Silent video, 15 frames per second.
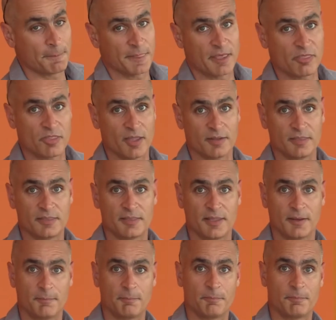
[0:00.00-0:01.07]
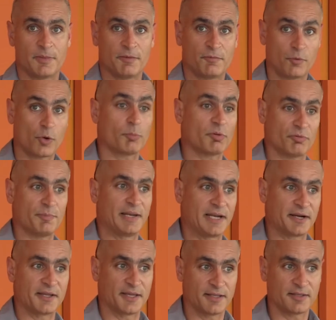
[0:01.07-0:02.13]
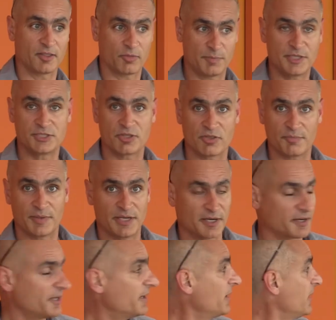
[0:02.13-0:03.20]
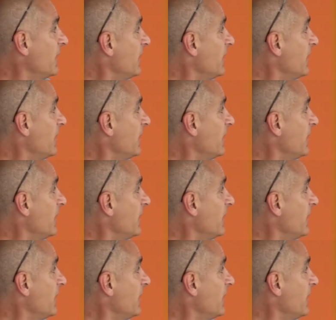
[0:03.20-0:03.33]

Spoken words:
is the form of malaria, the species of malaria,